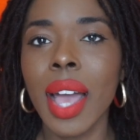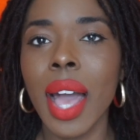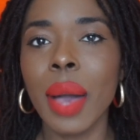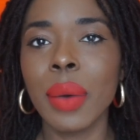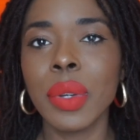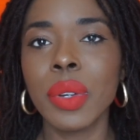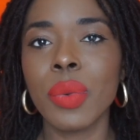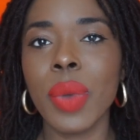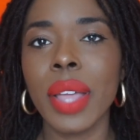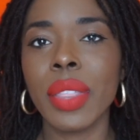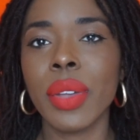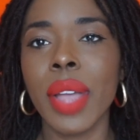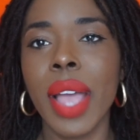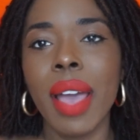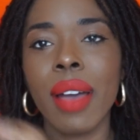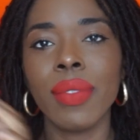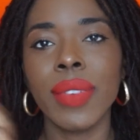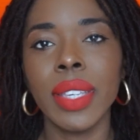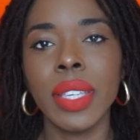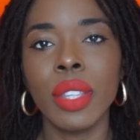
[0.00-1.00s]
I would rather
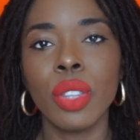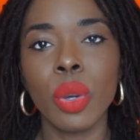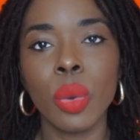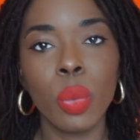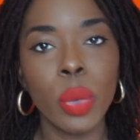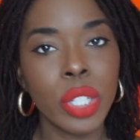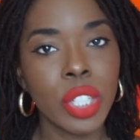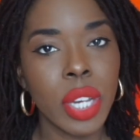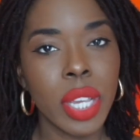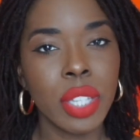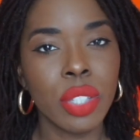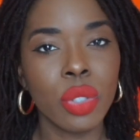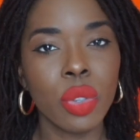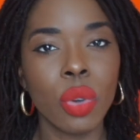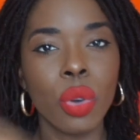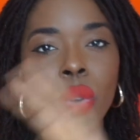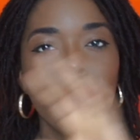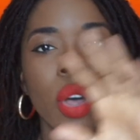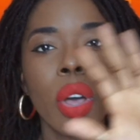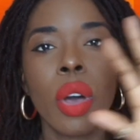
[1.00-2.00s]
have either witch
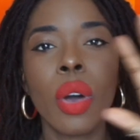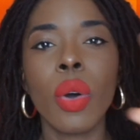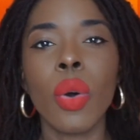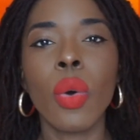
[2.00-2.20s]
hazel